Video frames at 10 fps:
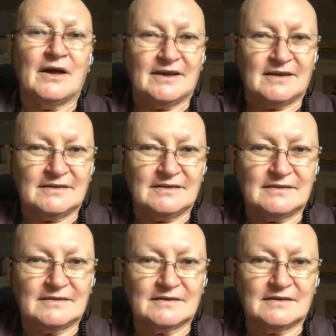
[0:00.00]
And
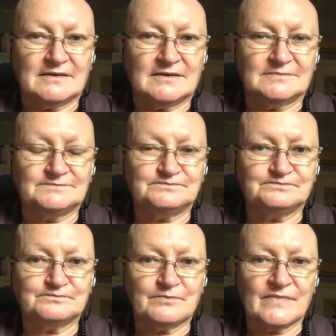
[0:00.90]

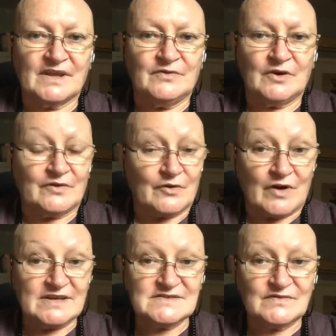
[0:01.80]
if you have a
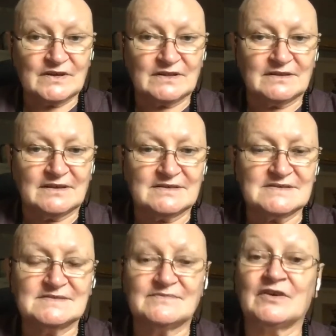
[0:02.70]
rice field
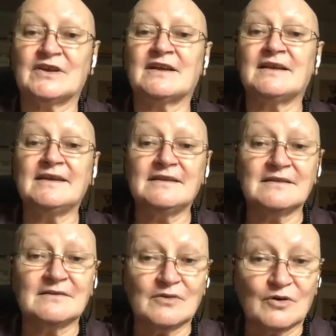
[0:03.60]
that's very
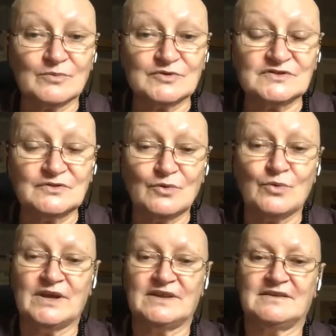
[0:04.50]
clean, almost no
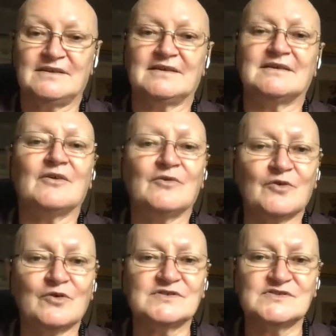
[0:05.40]
weed in there, of
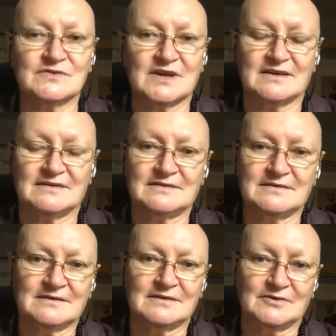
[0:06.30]
course you get
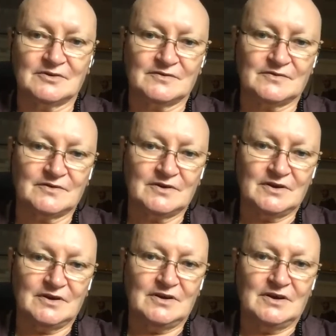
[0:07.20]
a lot
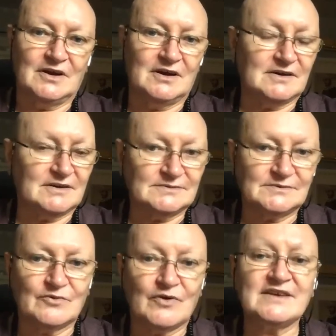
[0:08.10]
of
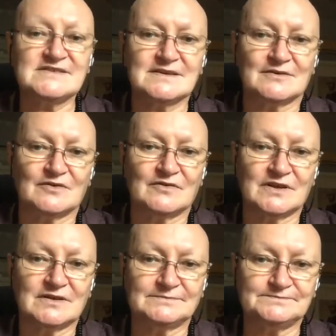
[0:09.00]
rice out of
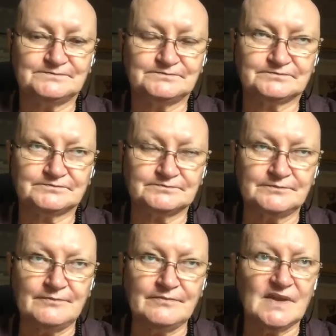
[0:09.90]
it.
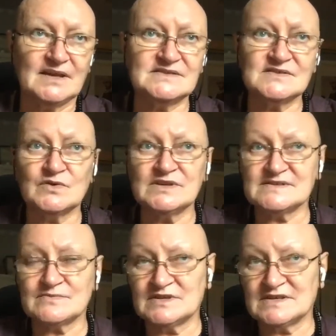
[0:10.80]
And so
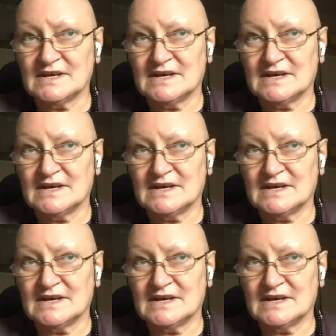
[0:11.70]
it's with